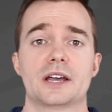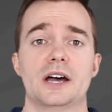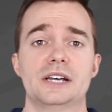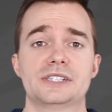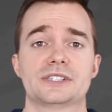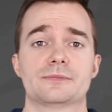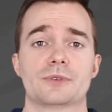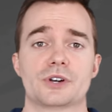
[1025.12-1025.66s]

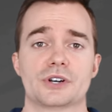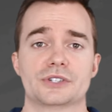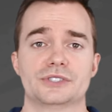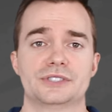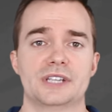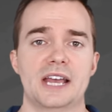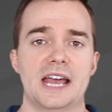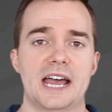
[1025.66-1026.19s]

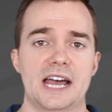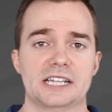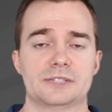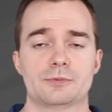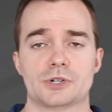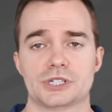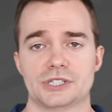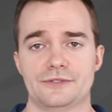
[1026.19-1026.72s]
customers as
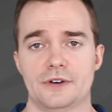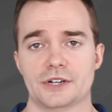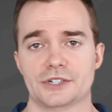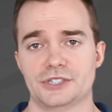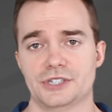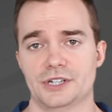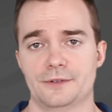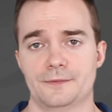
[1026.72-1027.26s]
per its
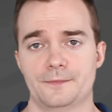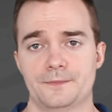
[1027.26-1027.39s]
function.